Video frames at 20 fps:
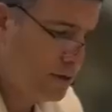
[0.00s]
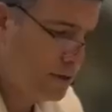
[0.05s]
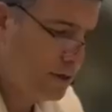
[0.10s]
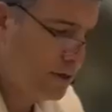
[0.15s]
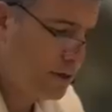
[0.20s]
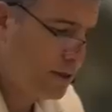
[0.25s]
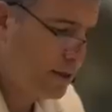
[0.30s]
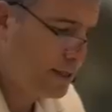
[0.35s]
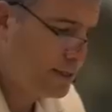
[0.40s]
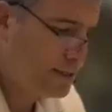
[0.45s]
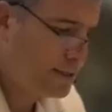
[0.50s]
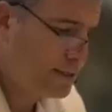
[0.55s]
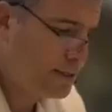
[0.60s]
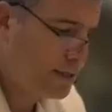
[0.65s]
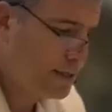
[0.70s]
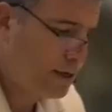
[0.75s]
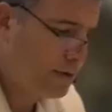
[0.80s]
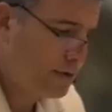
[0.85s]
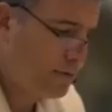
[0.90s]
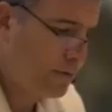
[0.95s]
on. No, that's
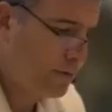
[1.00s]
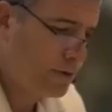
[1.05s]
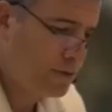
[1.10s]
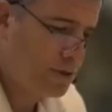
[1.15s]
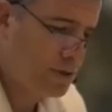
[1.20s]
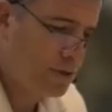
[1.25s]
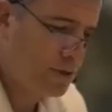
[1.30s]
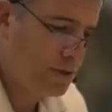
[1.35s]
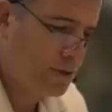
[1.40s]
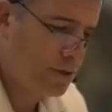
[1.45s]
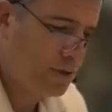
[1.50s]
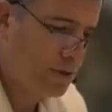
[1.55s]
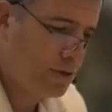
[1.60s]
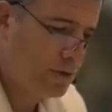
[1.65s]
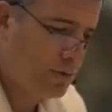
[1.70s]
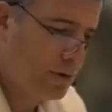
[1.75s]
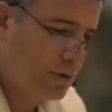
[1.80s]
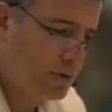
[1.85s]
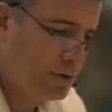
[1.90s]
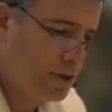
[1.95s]
we want to go
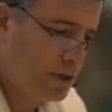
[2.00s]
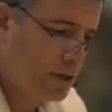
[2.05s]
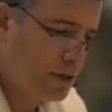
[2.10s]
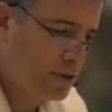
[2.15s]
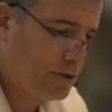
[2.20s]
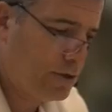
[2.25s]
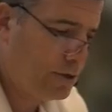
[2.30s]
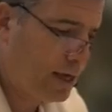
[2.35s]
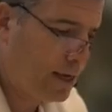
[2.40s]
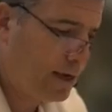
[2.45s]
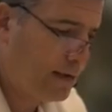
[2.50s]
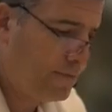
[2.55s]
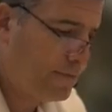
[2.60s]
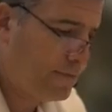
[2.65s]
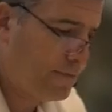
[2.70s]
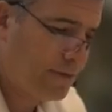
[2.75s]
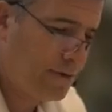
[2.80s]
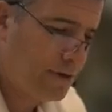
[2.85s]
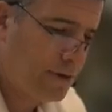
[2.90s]
to Yud Aleph.